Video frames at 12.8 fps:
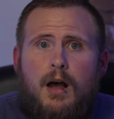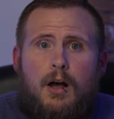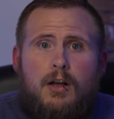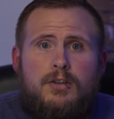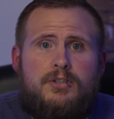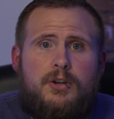
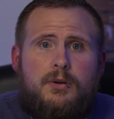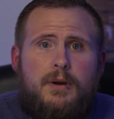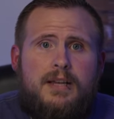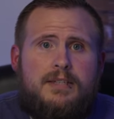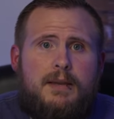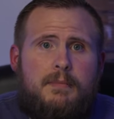Also,
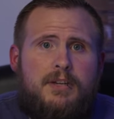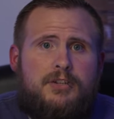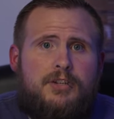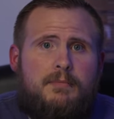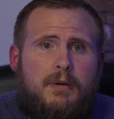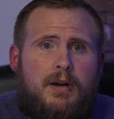as I
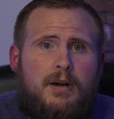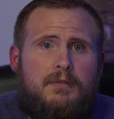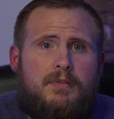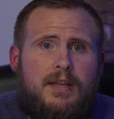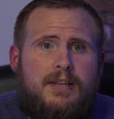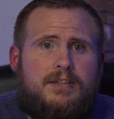mentioned
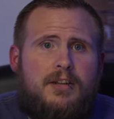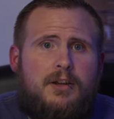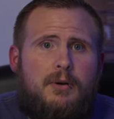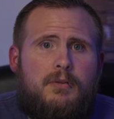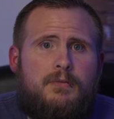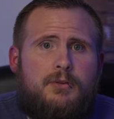above, let us
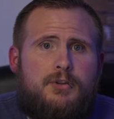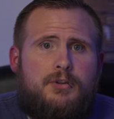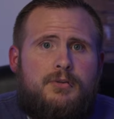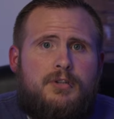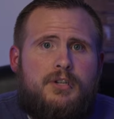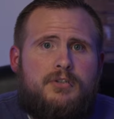know if you're
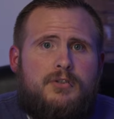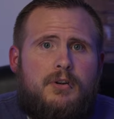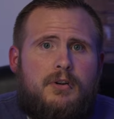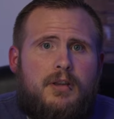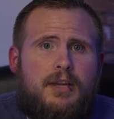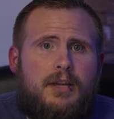using
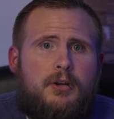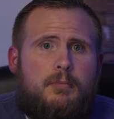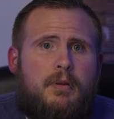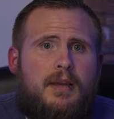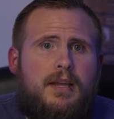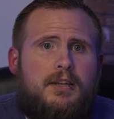Starlink or
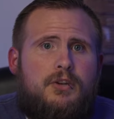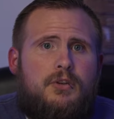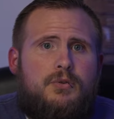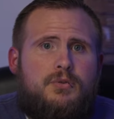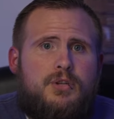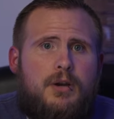plan to
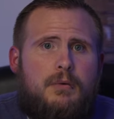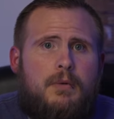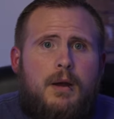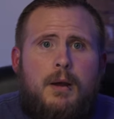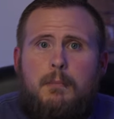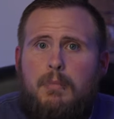do so.
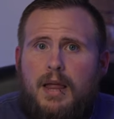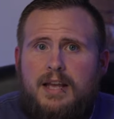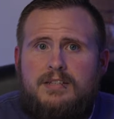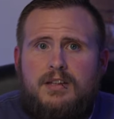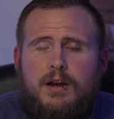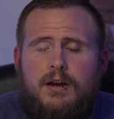
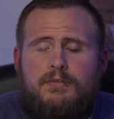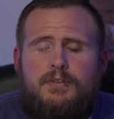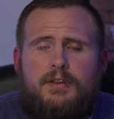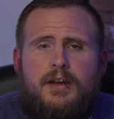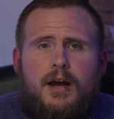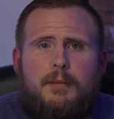Blast off
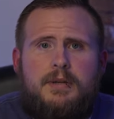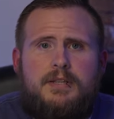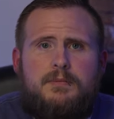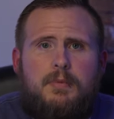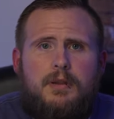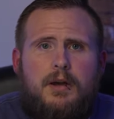in the
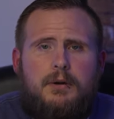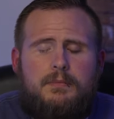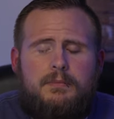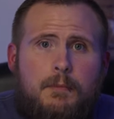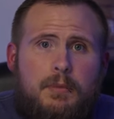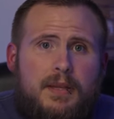comments below.
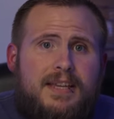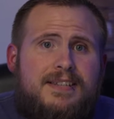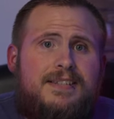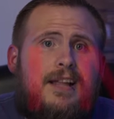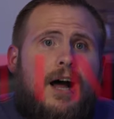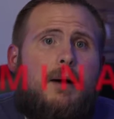
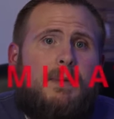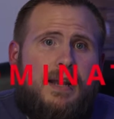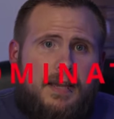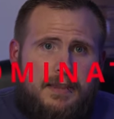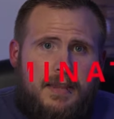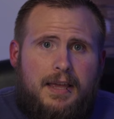Please
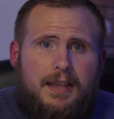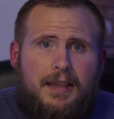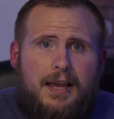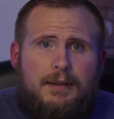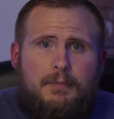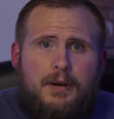dominate that
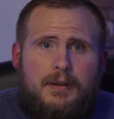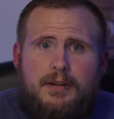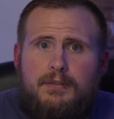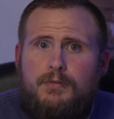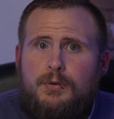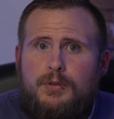like button
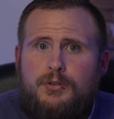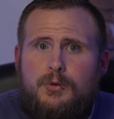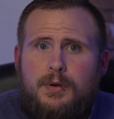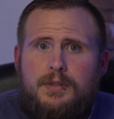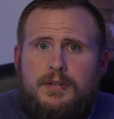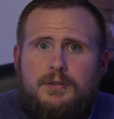if you
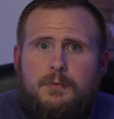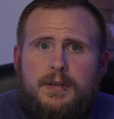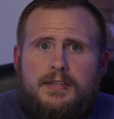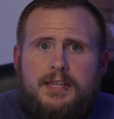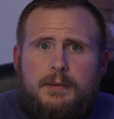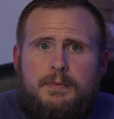enjoyed this
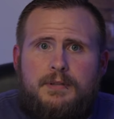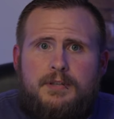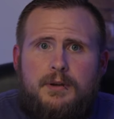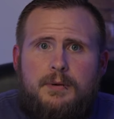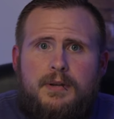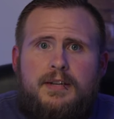week's
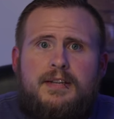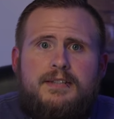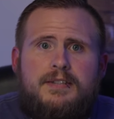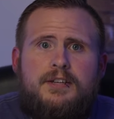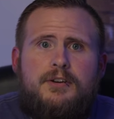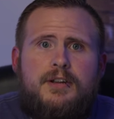episode and
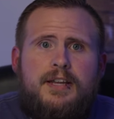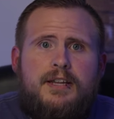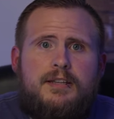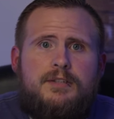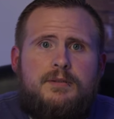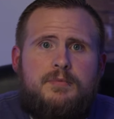consider
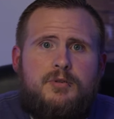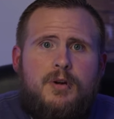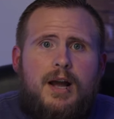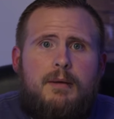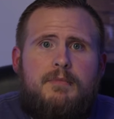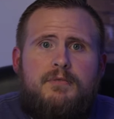getting
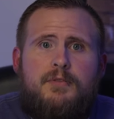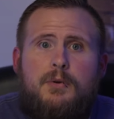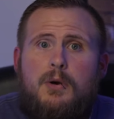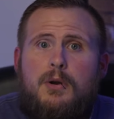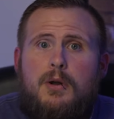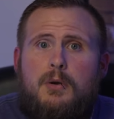subscribed if you
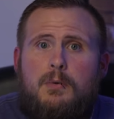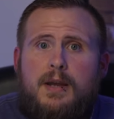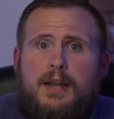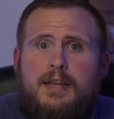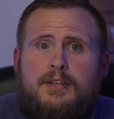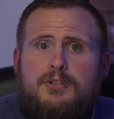aren't
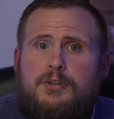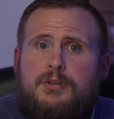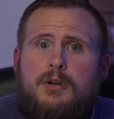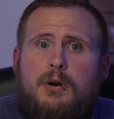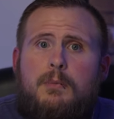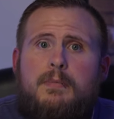already so
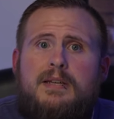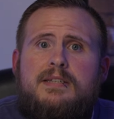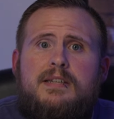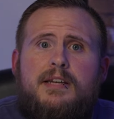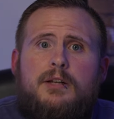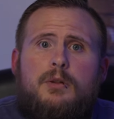you don't
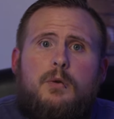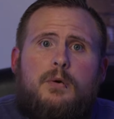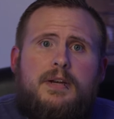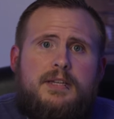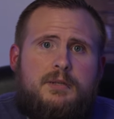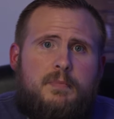miss any
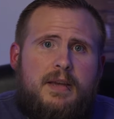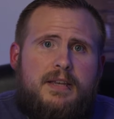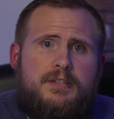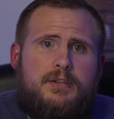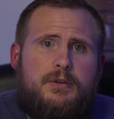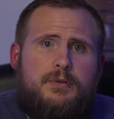glorious
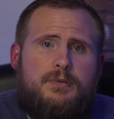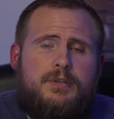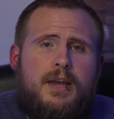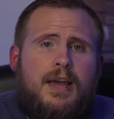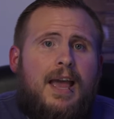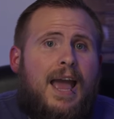space news
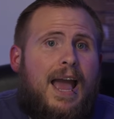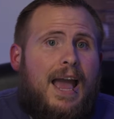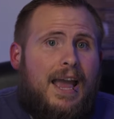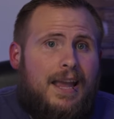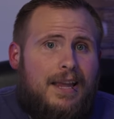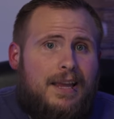
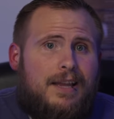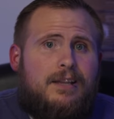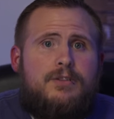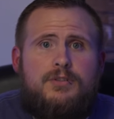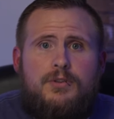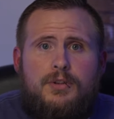
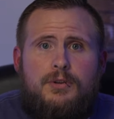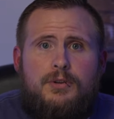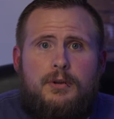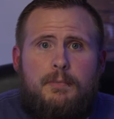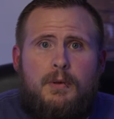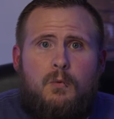and so that you
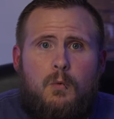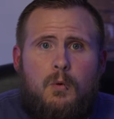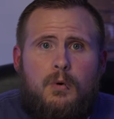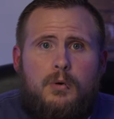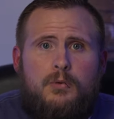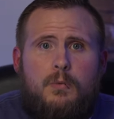can be
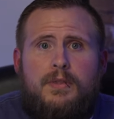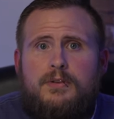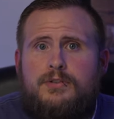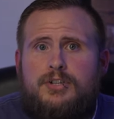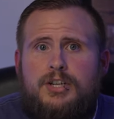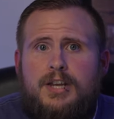warned when
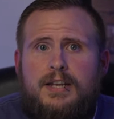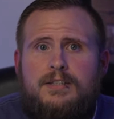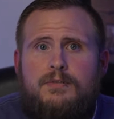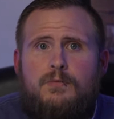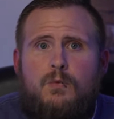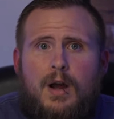there's a chance
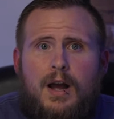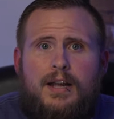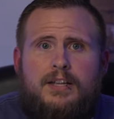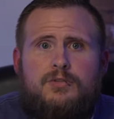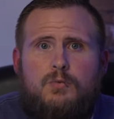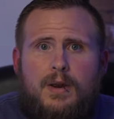of
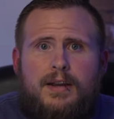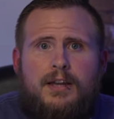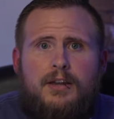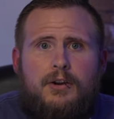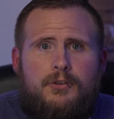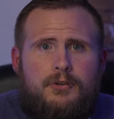rockets
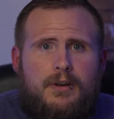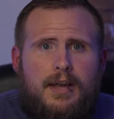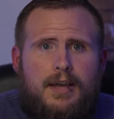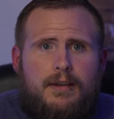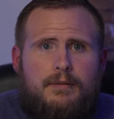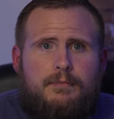raining on your
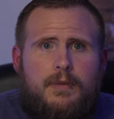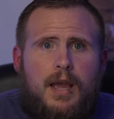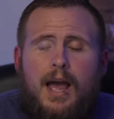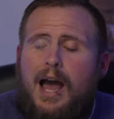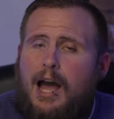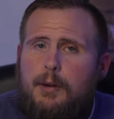head.
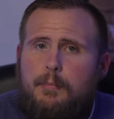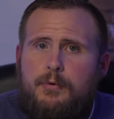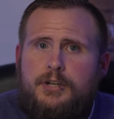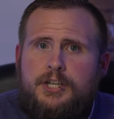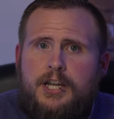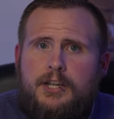I
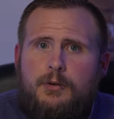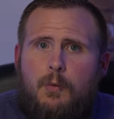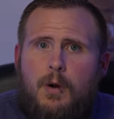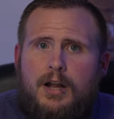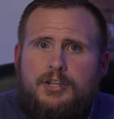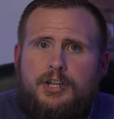appreciate you
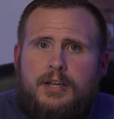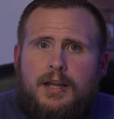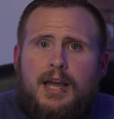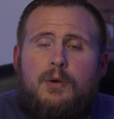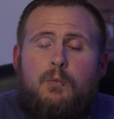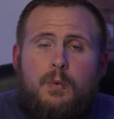watching
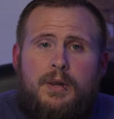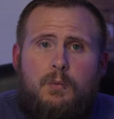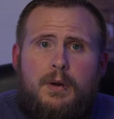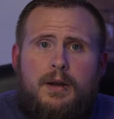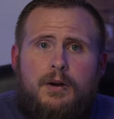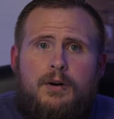and we
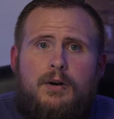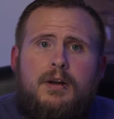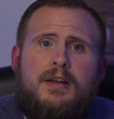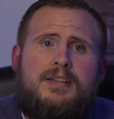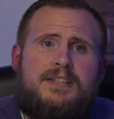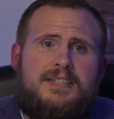will
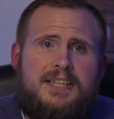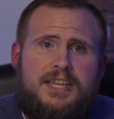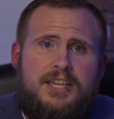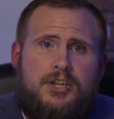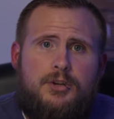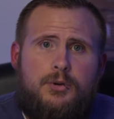
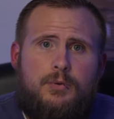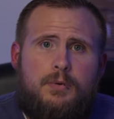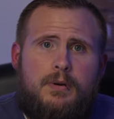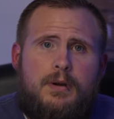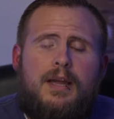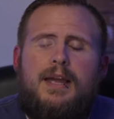see
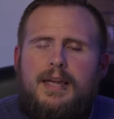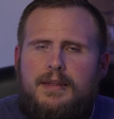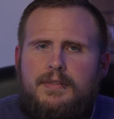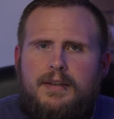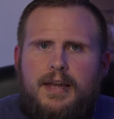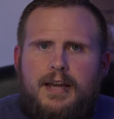you
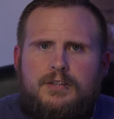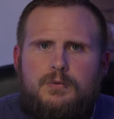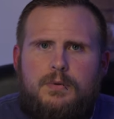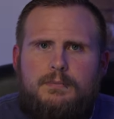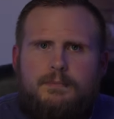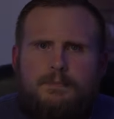in the next
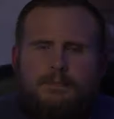one.